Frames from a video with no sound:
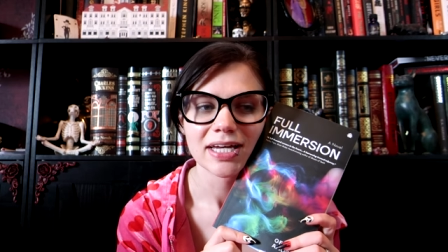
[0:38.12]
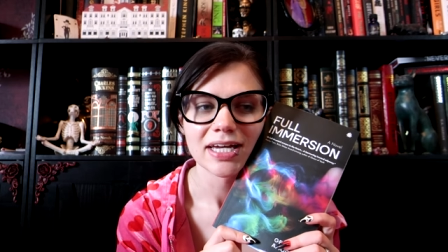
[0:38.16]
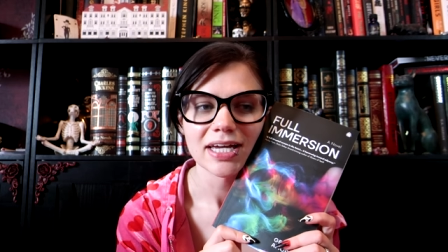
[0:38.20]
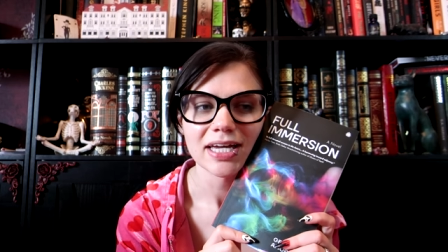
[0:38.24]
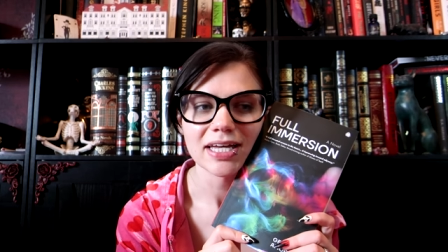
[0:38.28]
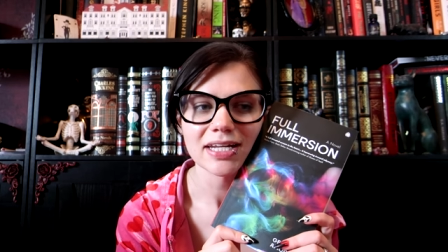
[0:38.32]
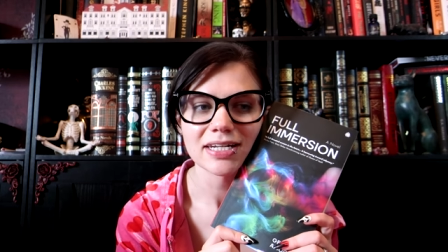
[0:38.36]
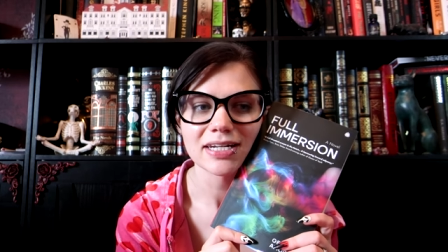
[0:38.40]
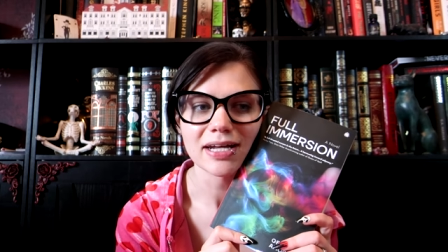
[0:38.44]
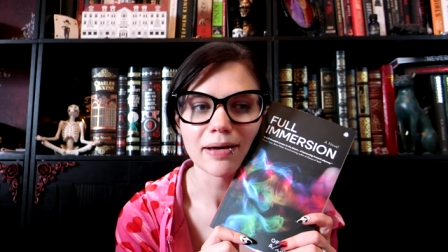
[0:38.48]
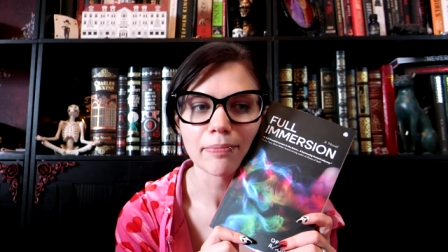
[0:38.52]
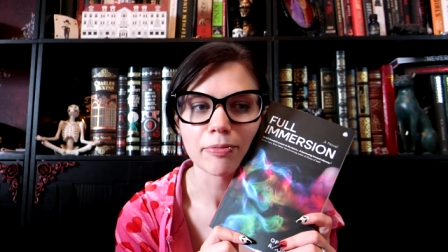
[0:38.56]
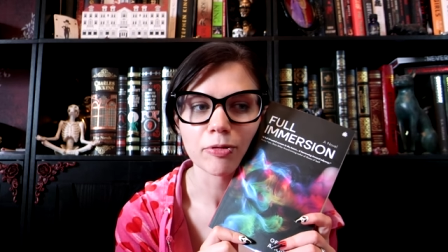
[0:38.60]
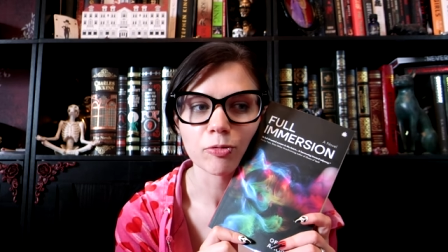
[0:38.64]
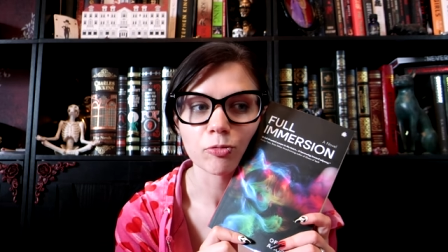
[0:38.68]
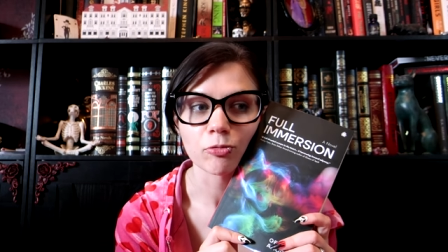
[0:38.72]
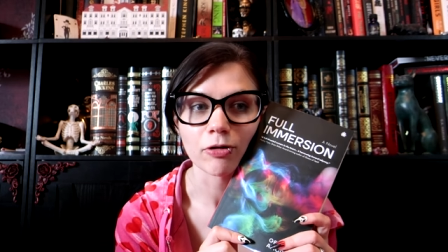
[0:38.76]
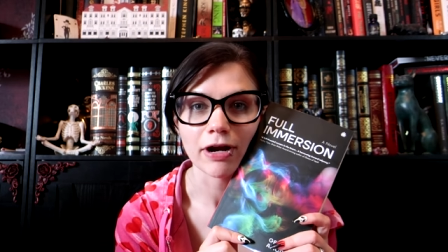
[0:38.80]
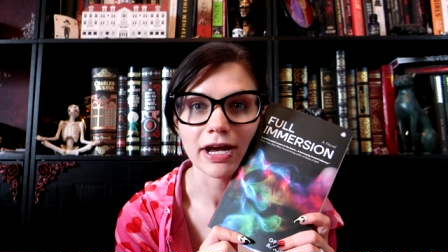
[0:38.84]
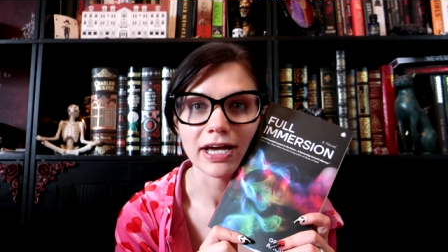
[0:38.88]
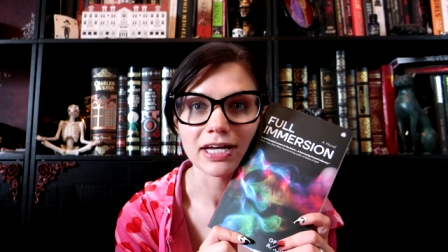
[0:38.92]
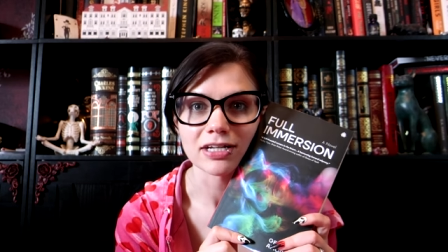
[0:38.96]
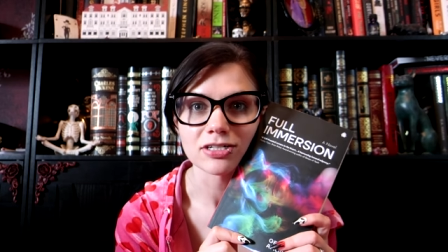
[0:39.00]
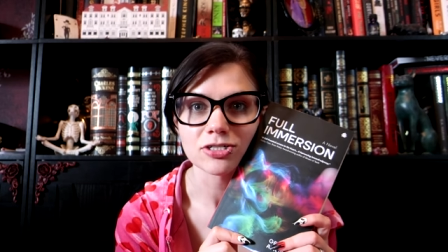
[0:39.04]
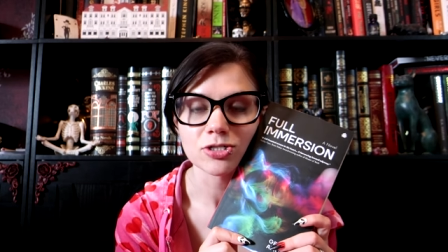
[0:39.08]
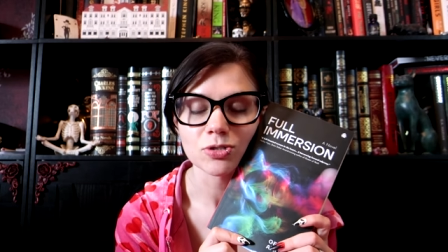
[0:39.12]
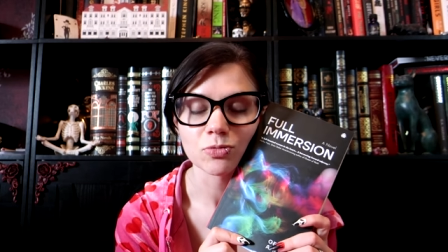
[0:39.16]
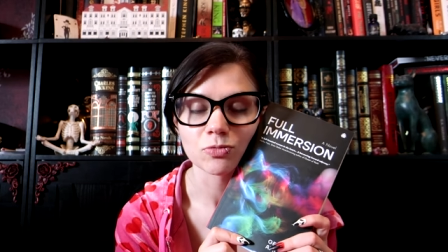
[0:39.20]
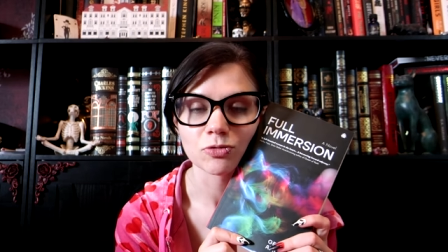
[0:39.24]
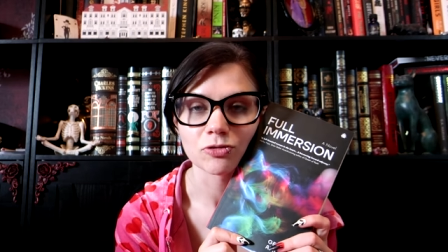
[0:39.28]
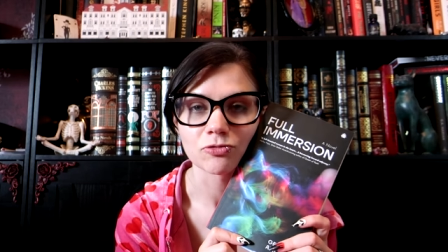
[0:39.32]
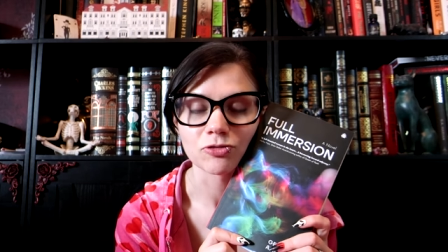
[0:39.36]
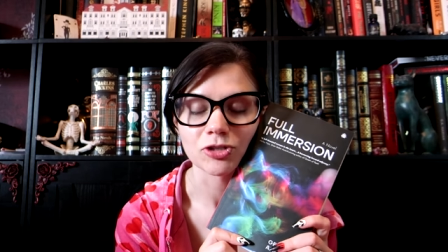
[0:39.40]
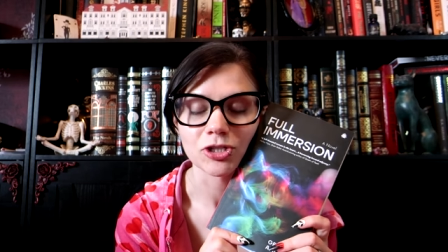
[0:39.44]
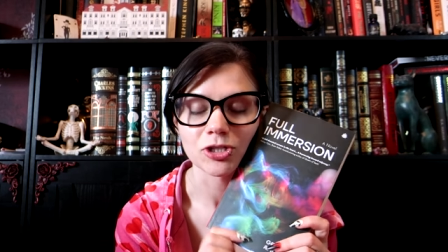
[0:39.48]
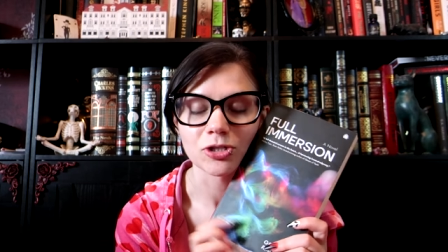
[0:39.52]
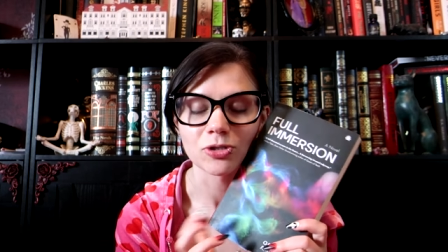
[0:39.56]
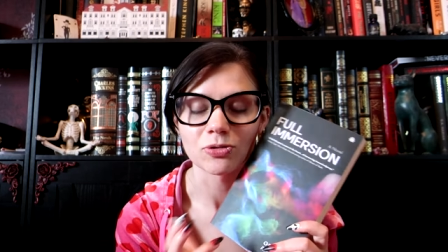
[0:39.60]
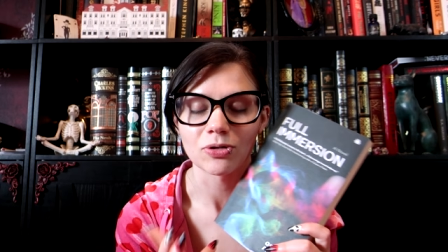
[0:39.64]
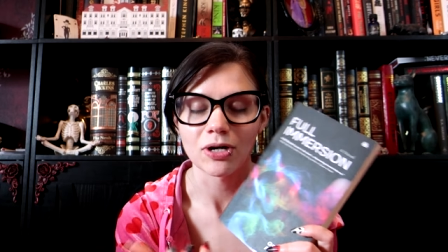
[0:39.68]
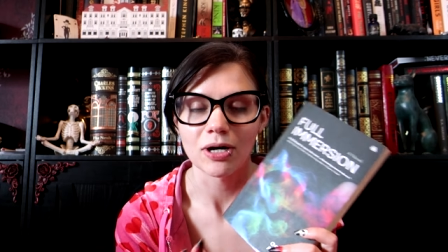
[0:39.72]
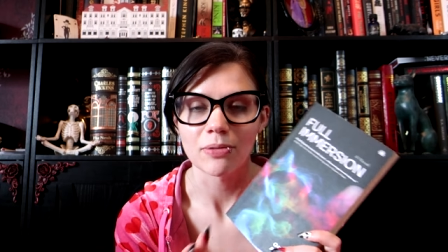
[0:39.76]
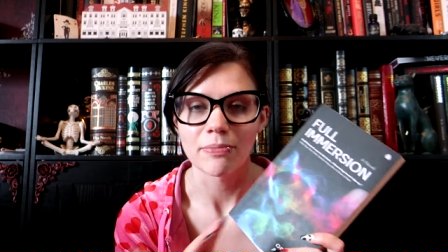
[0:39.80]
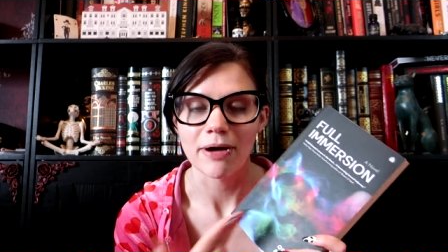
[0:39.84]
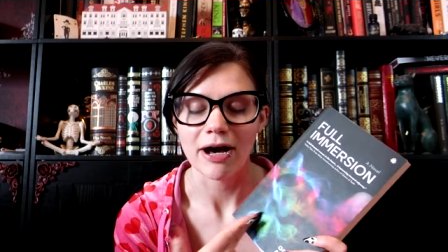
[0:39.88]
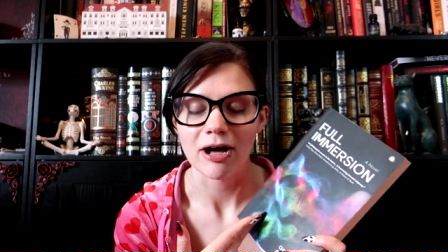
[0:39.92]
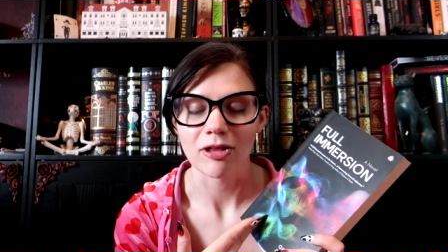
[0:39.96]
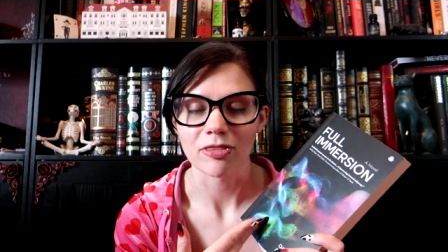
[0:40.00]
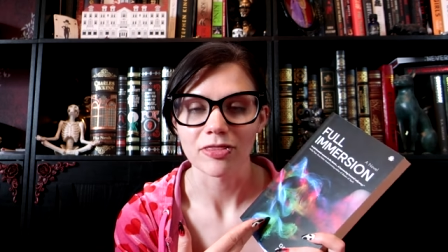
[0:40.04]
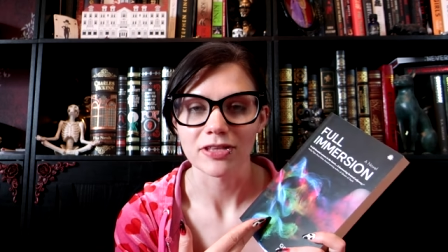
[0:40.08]
in-depth rant review
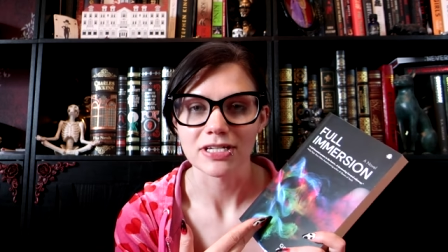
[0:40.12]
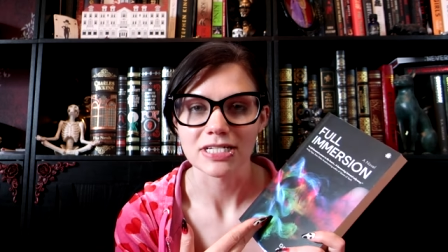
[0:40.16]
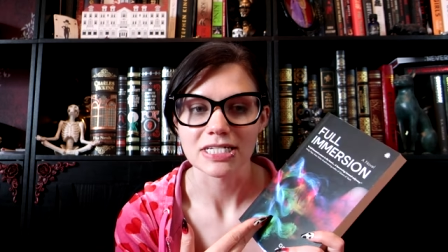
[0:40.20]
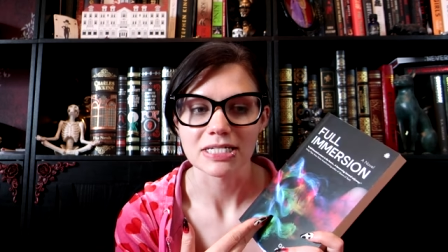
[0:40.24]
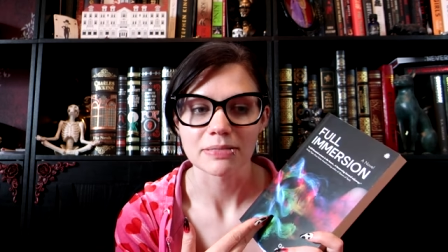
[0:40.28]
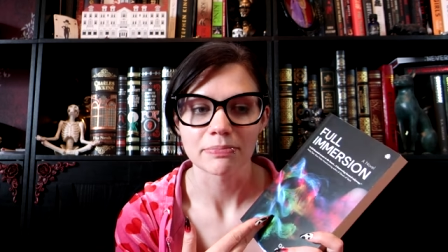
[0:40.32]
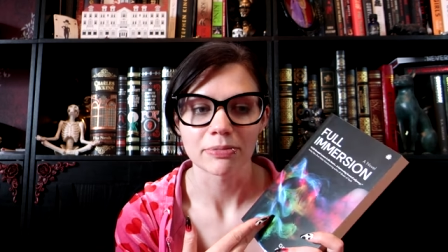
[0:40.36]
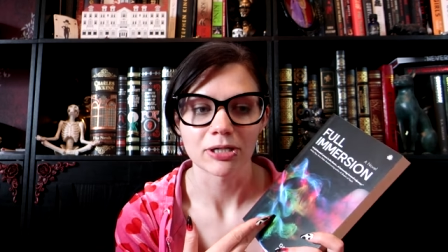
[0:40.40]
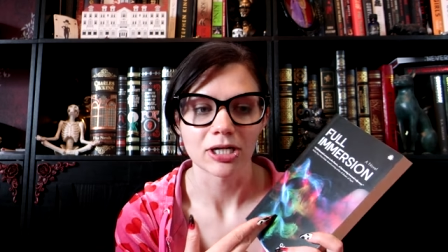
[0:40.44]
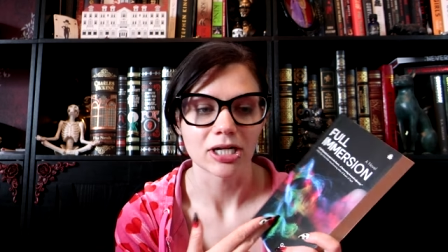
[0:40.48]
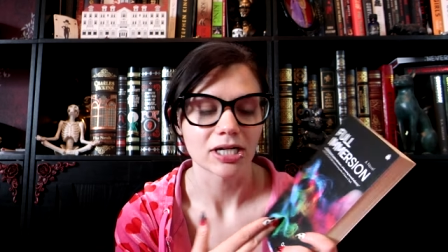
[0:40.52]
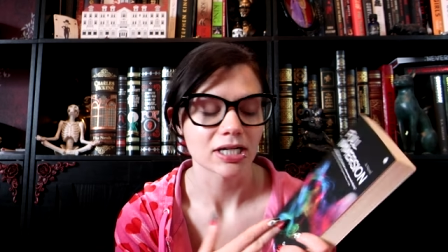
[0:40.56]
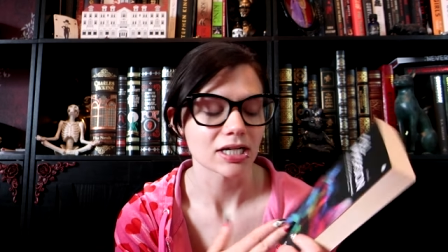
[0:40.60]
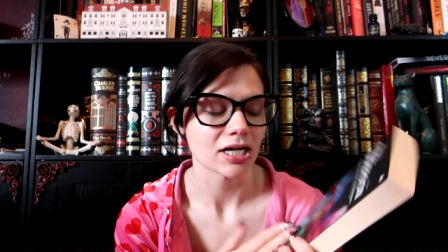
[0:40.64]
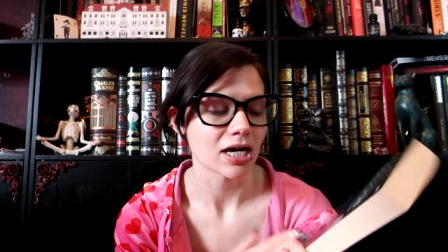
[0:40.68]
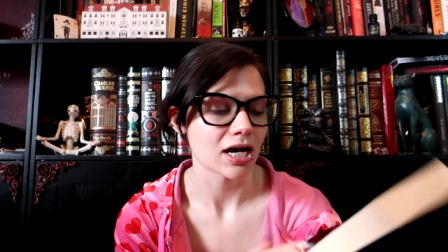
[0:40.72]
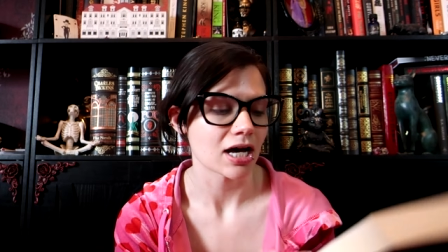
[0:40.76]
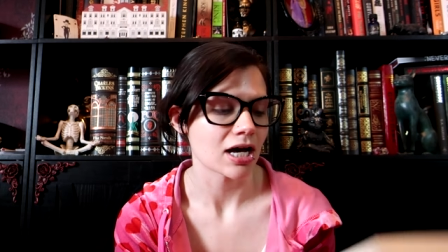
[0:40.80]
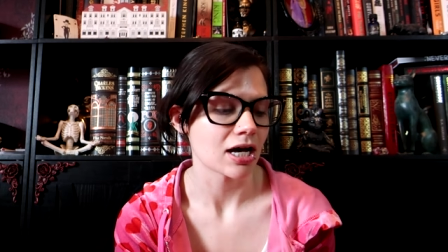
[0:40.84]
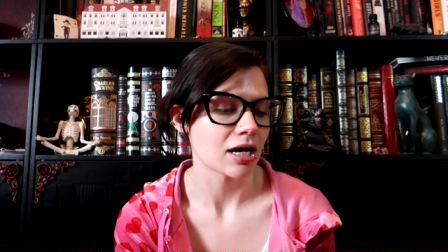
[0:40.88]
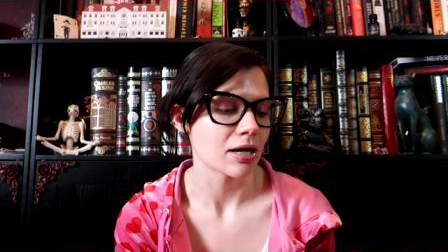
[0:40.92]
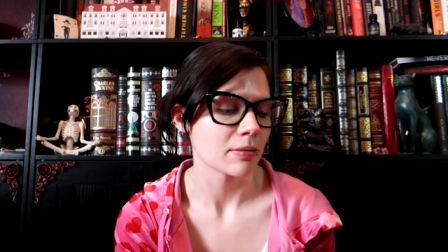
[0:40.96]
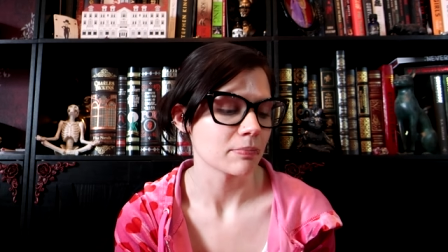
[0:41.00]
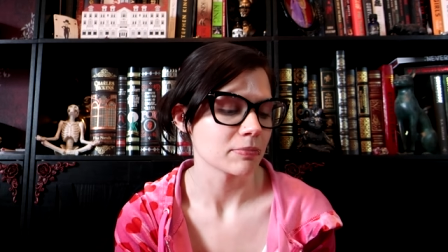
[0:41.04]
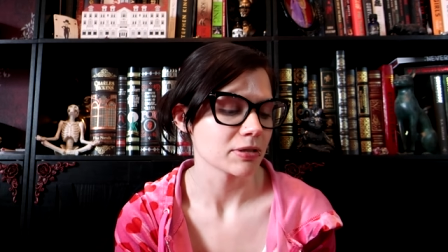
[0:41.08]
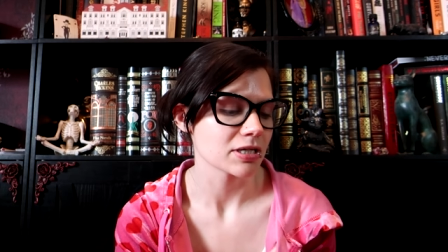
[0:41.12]
about this book um,